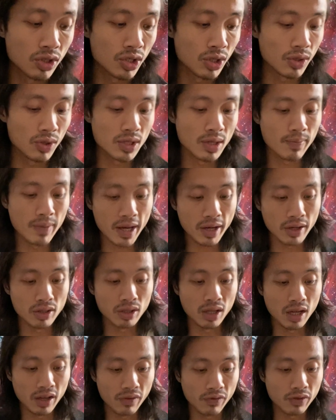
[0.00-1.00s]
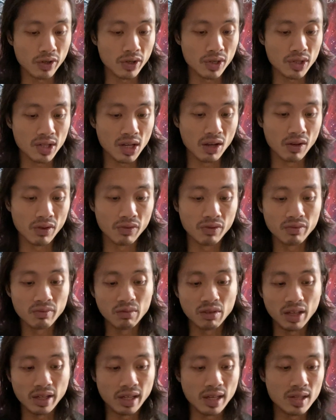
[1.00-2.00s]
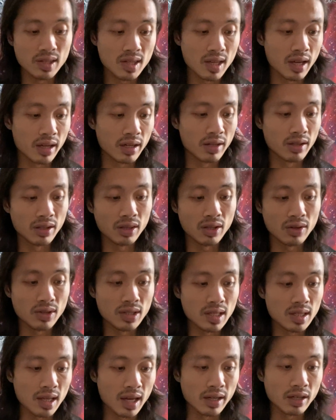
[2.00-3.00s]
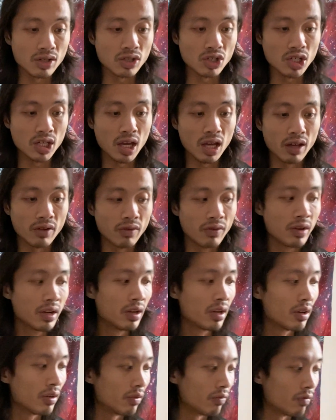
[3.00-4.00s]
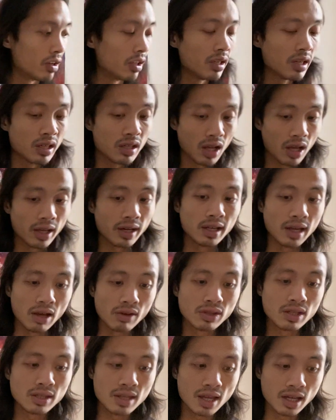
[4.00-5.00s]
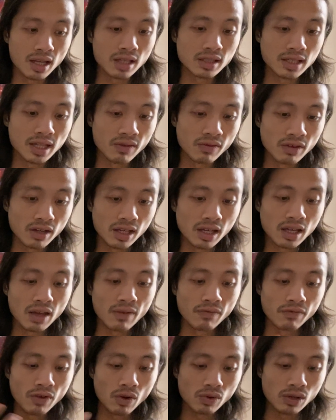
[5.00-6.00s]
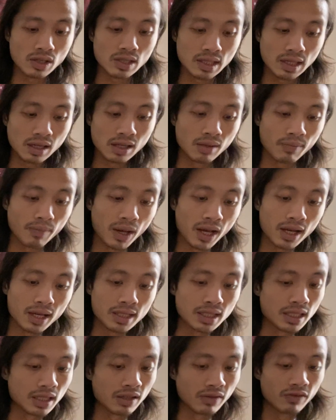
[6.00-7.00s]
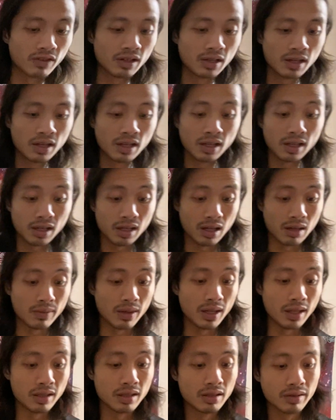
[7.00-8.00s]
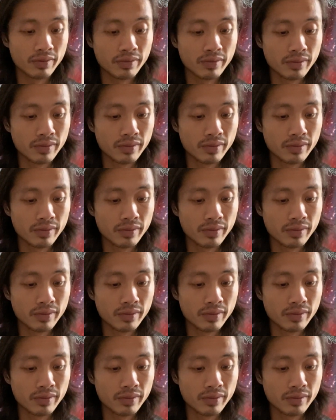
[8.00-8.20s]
choose a better life for yourself. Like I said, there's this energy of really cutting out the negativity and focusing on the positive. I mean,